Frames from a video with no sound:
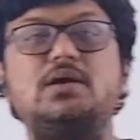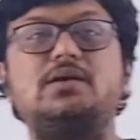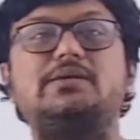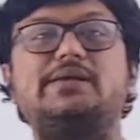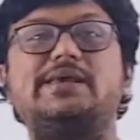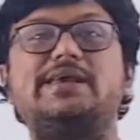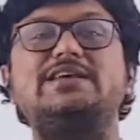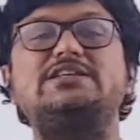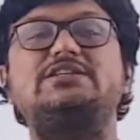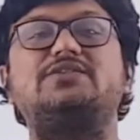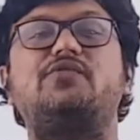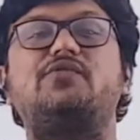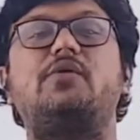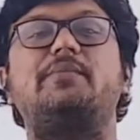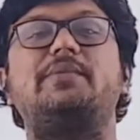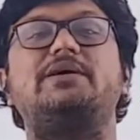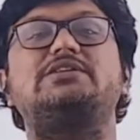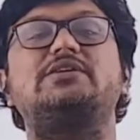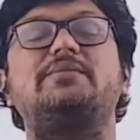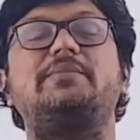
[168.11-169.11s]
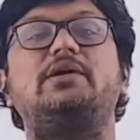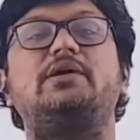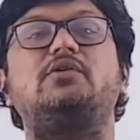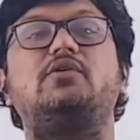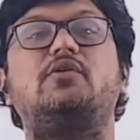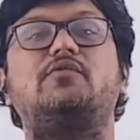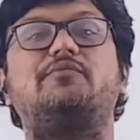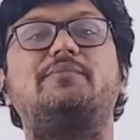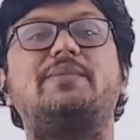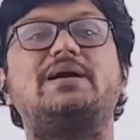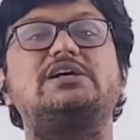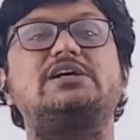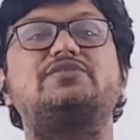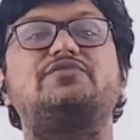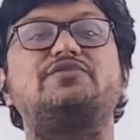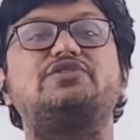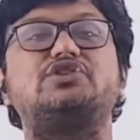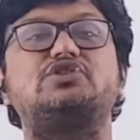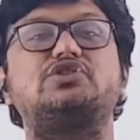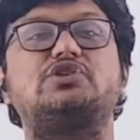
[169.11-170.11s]
K is for measurement of mass,
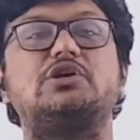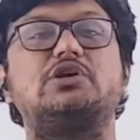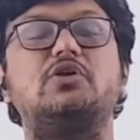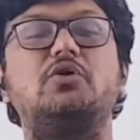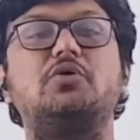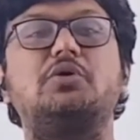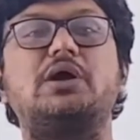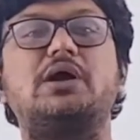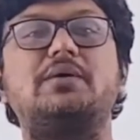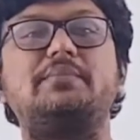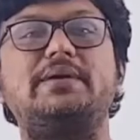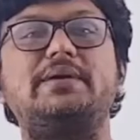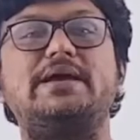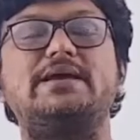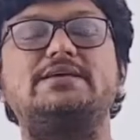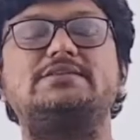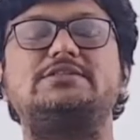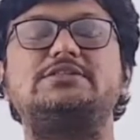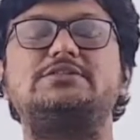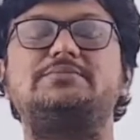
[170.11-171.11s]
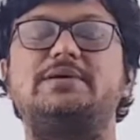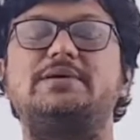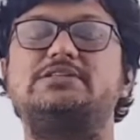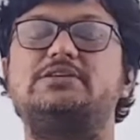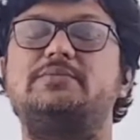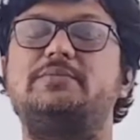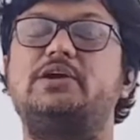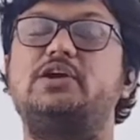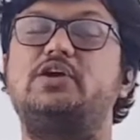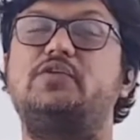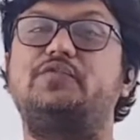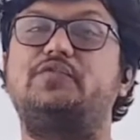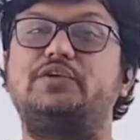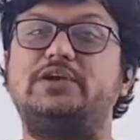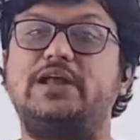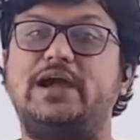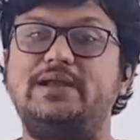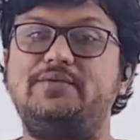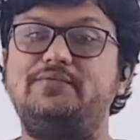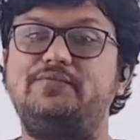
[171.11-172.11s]
which is kilogram, S is measurement of
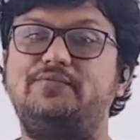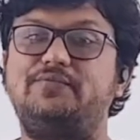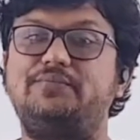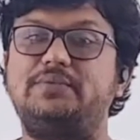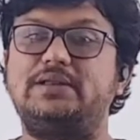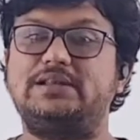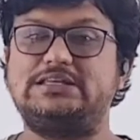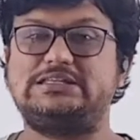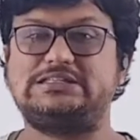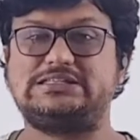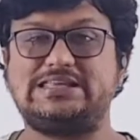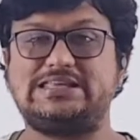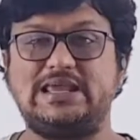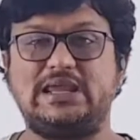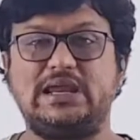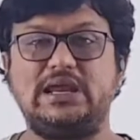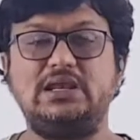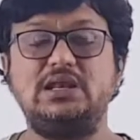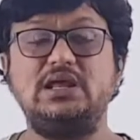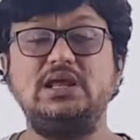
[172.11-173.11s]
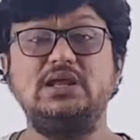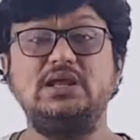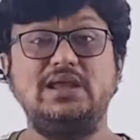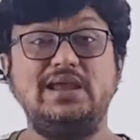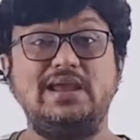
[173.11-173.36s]
time, that is second,